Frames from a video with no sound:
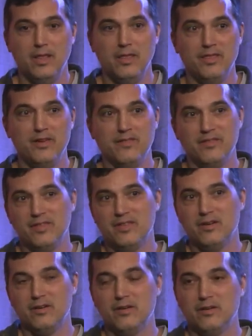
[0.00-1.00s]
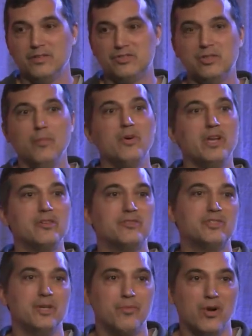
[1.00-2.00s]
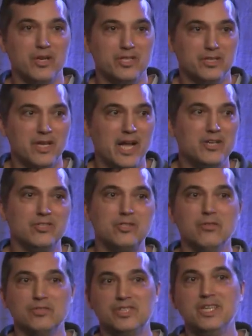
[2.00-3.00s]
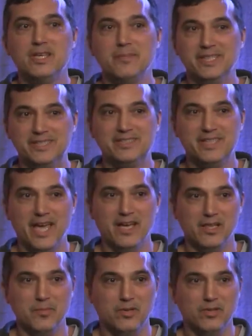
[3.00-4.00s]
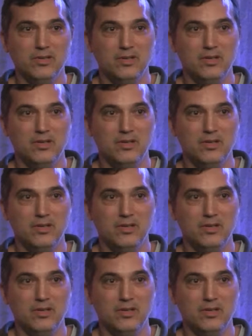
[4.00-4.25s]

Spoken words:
They're somewhat interesting projects. I just don't see them as scalable